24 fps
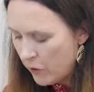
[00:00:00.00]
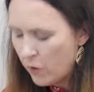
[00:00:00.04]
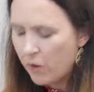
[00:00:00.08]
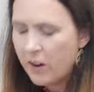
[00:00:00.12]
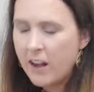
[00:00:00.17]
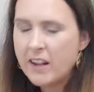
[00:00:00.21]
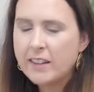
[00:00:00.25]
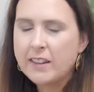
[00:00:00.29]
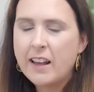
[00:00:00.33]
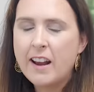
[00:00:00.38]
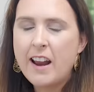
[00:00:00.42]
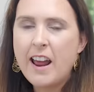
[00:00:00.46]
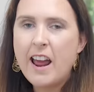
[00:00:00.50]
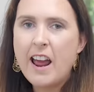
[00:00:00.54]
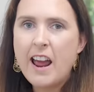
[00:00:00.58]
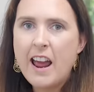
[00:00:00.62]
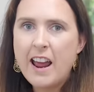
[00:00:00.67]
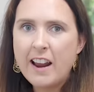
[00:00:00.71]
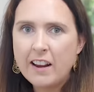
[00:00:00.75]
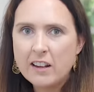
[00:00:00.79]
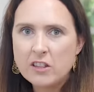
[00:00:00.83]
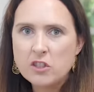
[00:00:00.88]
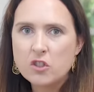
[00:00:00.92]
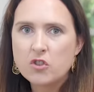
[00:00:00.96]
you like that
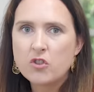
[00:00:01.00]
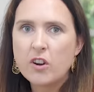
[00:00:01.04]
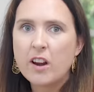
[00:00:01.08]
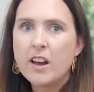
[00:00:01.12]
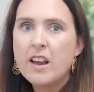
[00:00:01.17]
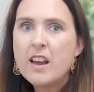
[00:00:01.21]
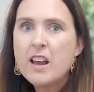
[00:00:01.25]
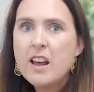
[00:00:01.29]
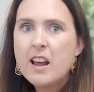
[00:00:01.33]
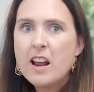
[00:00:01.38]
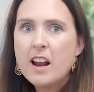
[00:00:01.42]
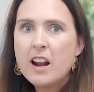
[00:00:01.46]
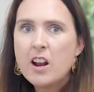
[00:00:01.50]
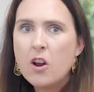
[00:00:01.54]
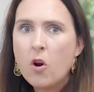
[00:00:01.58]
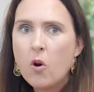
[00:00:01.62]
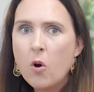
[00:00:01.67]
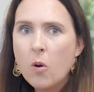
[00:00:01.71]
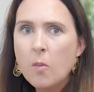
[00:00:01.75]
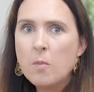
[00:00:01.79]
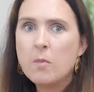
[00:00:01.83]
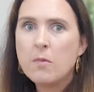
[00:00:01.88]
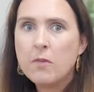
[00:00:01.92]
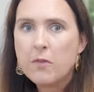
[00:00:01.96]
extra
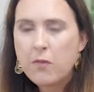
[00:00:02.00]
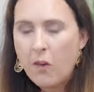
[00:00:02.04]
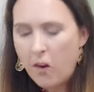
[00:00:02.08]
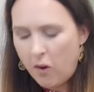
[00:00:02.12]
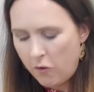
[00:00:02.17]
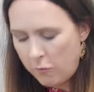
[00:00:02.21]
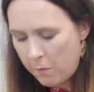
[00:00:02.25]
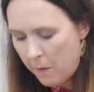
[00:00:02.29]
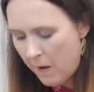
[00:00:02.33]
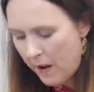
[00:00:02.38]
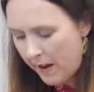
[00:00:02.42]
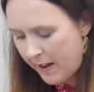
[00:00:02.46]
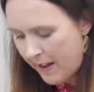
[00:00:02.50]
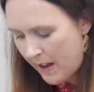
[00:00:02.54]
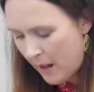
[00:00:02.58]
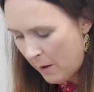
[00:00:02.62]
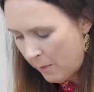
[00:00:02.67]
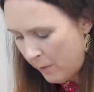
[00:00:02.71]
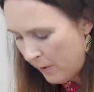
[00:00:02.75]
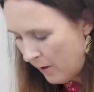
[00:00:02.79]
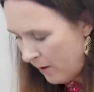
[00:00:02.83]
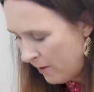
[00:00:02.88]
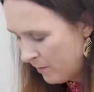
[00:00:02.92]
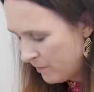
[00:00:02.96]
oomph of
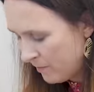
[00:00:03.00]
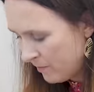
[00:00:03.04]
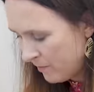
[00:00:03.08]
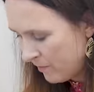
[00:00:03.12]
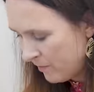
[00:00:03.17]
pineapple.